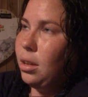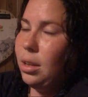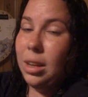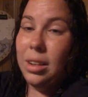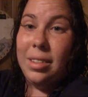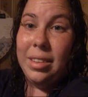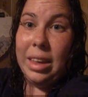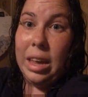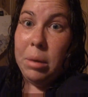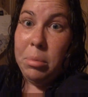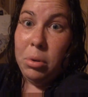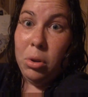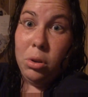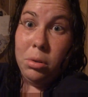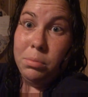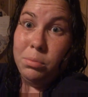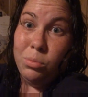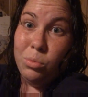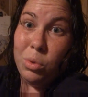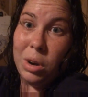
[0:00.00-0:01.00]
it's
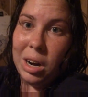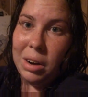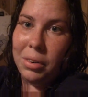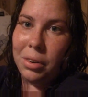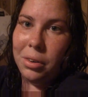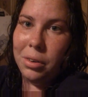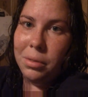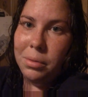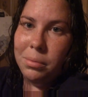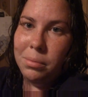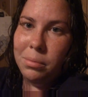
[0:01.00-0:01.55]
kibble, whatever.